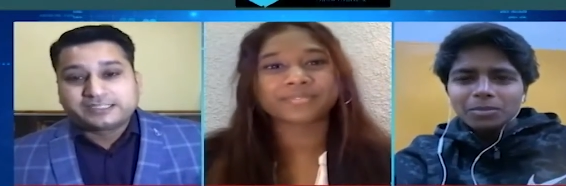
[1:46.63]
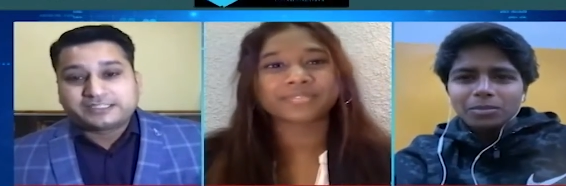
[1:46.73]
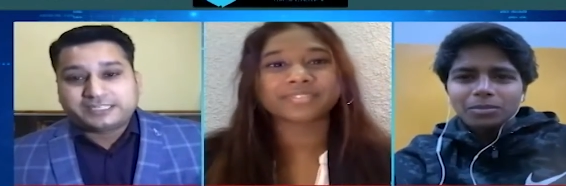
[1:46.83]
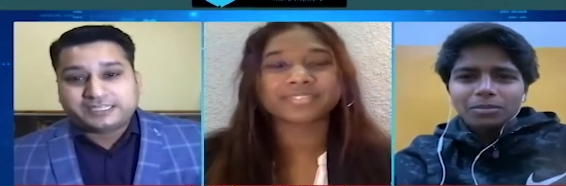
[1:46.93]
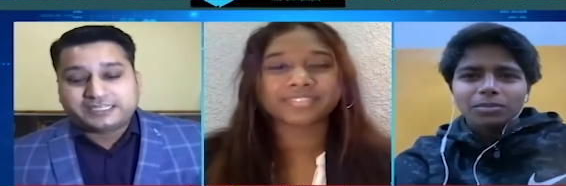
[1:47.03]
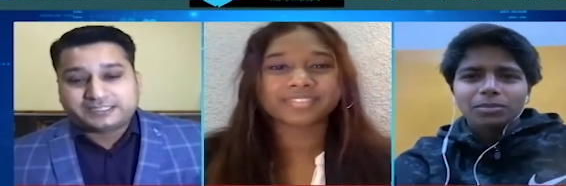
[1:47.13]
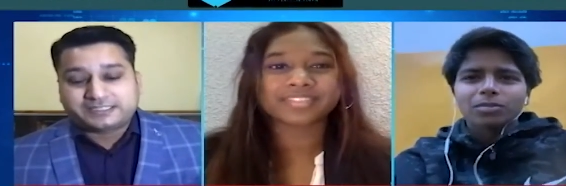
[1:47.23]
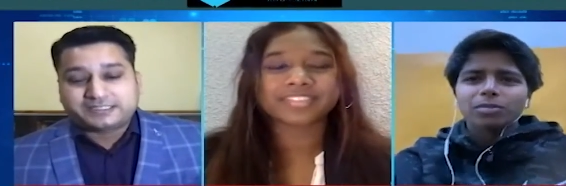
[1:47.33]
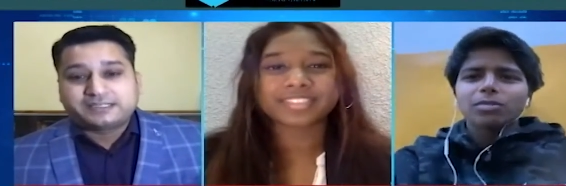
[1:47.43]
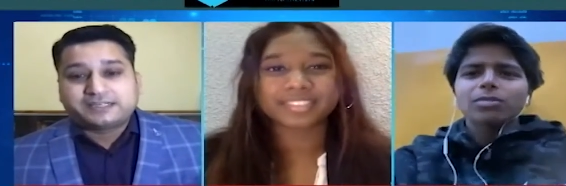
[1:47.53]
Speaker 1: She
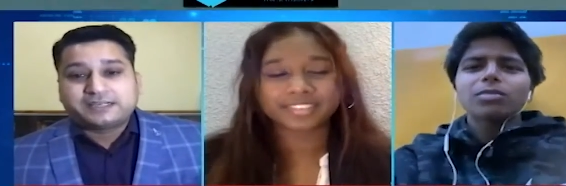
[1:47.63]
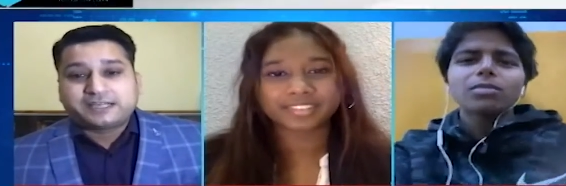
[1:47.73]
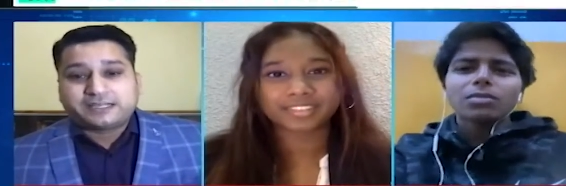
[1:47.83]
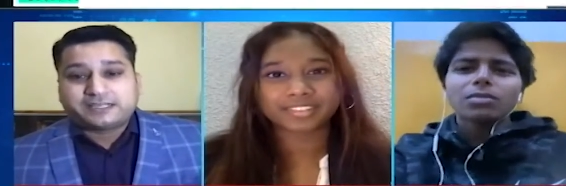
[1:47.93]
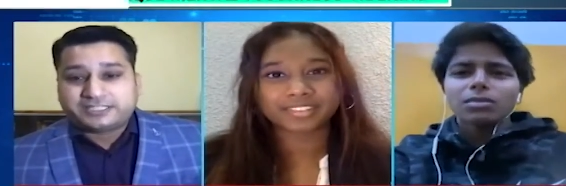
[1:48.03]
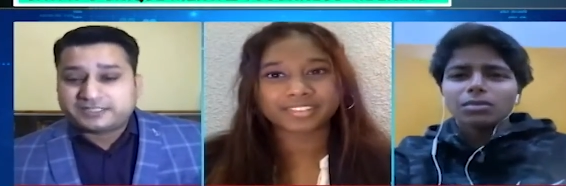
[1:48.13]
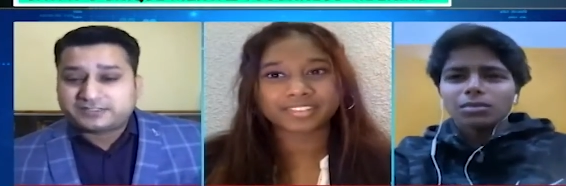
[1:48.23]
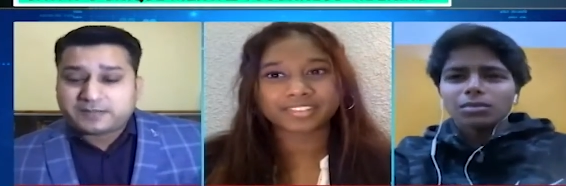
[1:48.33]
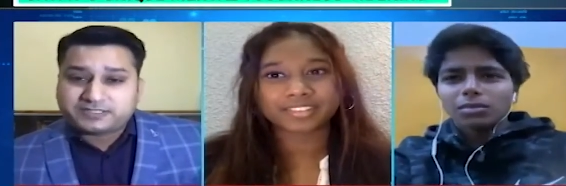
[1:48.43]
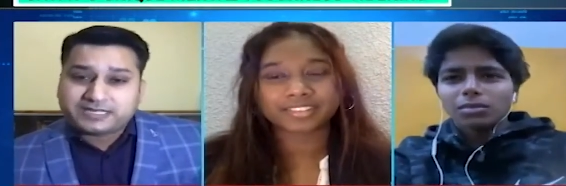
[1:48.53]
is she
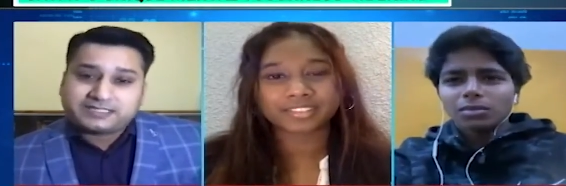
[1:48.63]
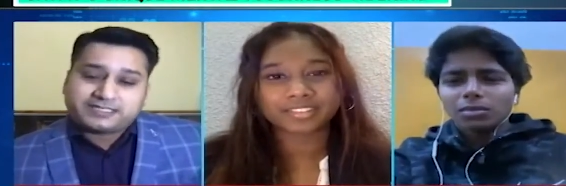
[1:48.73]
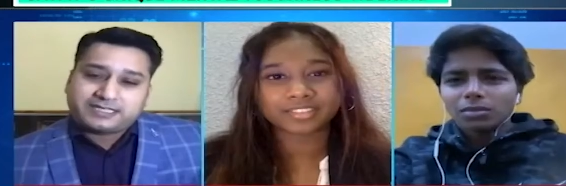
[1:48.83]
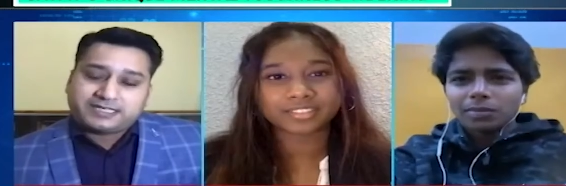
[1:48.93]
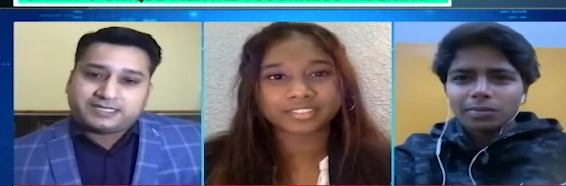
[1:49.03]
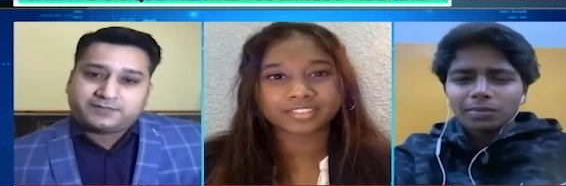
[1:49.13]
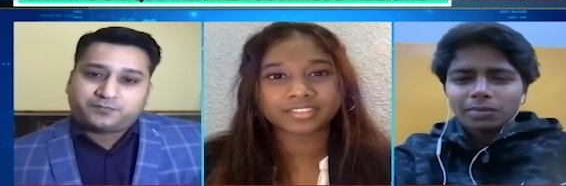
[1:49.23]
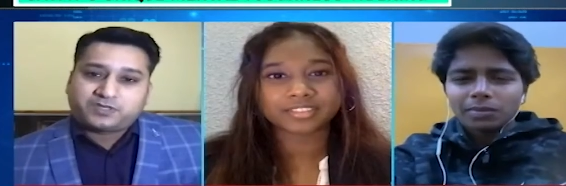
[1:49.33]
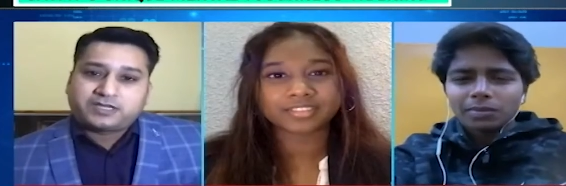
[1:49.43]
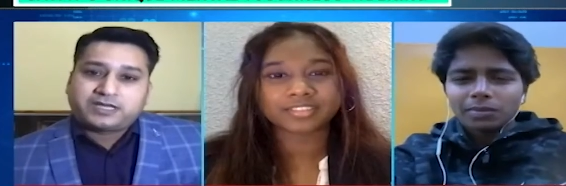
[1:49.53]
has represented India
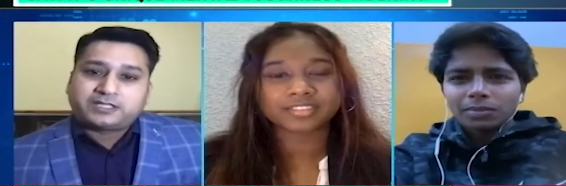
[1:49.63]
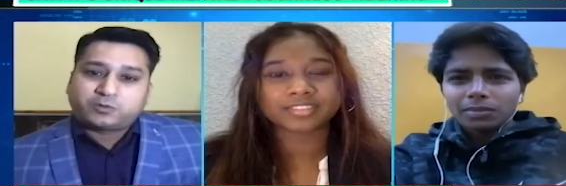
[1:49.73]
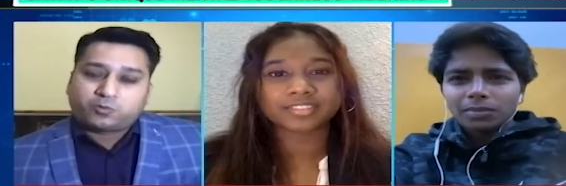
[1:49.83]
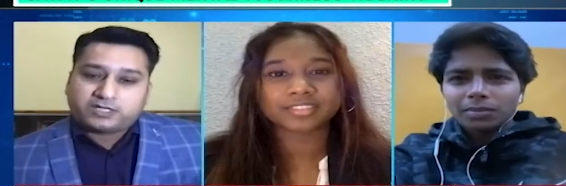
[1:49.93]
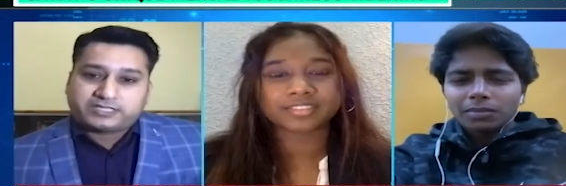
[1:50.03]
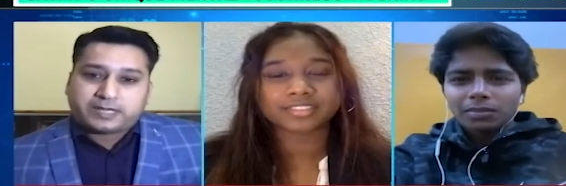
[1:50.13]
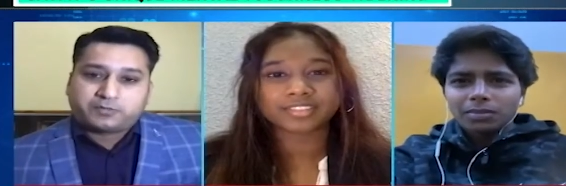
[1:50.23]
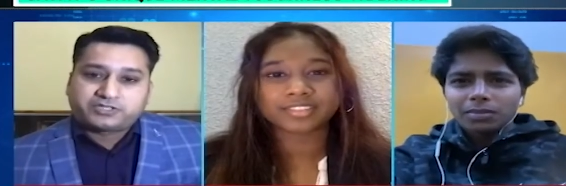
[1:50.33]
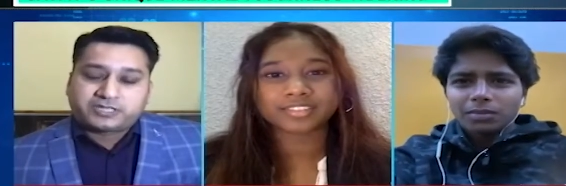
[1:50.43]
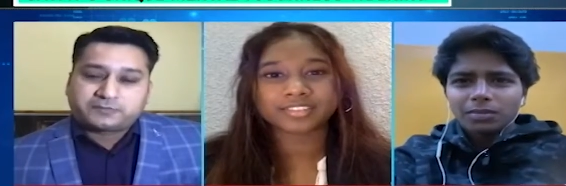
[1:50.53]
in the World
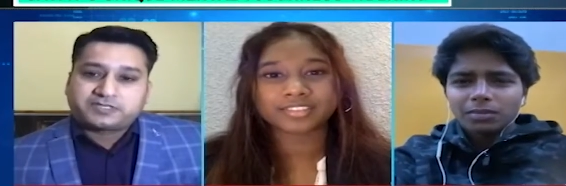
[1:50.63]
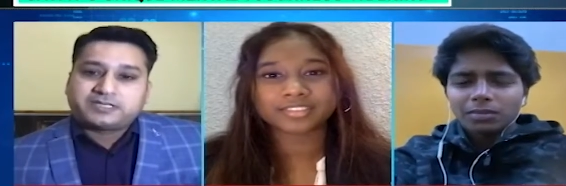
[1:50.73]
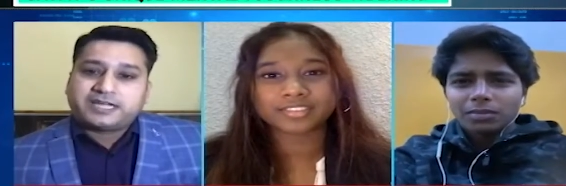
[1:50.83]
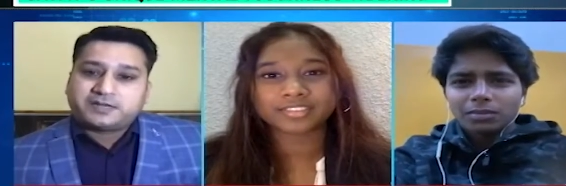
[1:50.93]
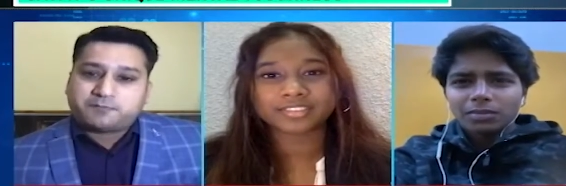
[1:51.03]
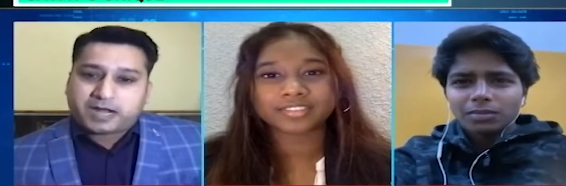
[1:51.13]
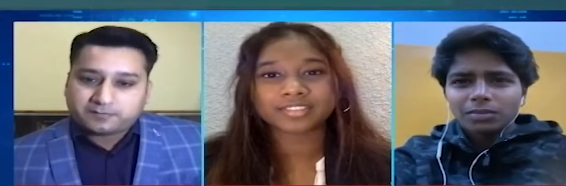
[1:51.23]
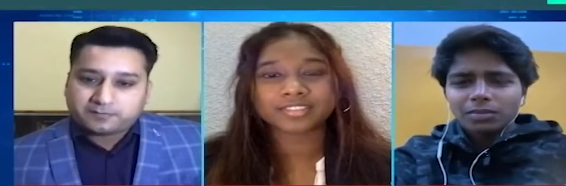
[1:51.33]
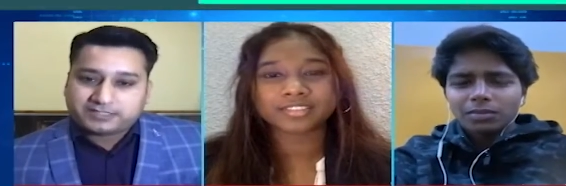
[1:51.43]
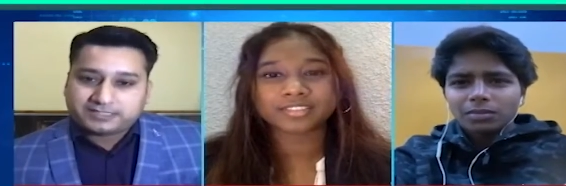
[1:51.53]
Championships in
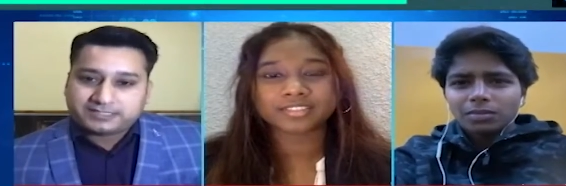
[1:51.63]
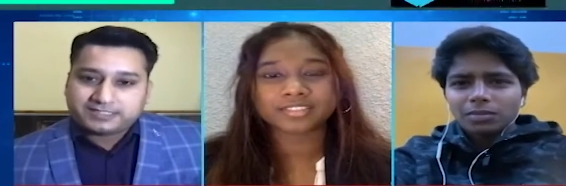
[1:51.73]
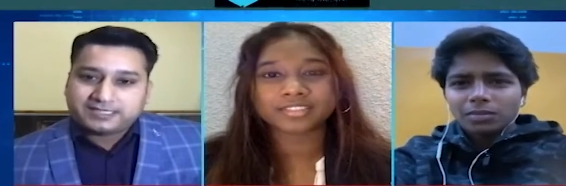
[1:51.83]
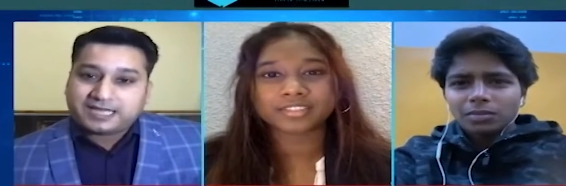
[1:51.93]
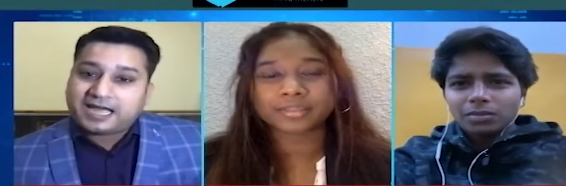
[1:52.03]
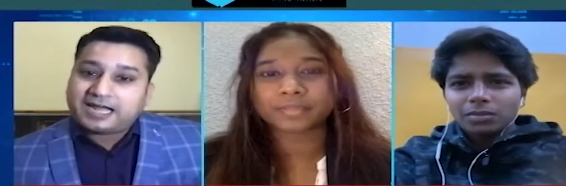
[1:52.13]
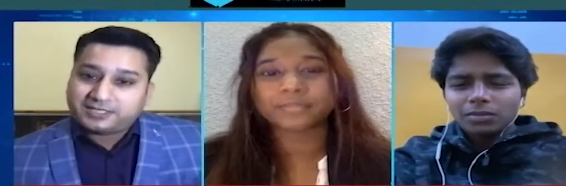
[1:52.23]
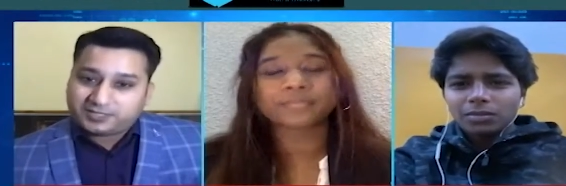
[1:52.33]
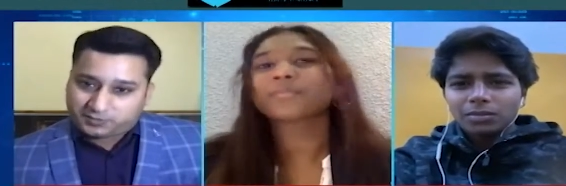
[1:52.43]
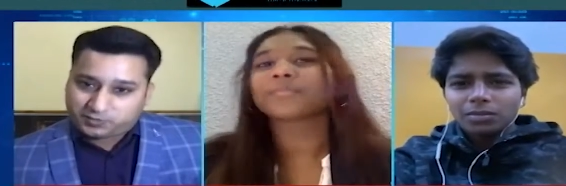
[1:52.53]
badminton
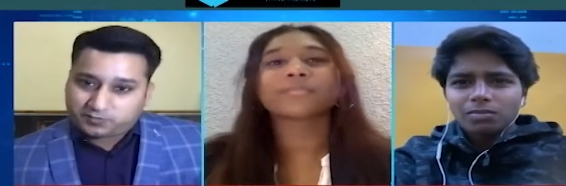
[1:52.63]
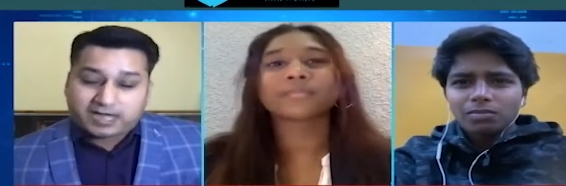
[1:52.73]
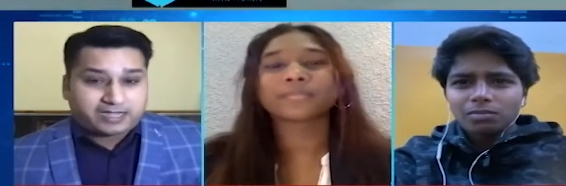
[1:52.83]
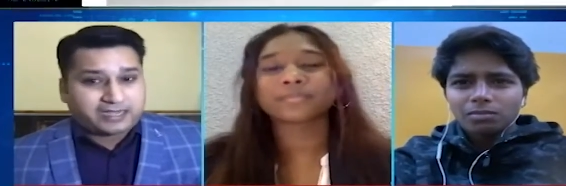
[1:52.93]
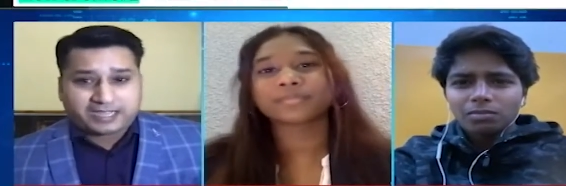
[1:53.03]
and you,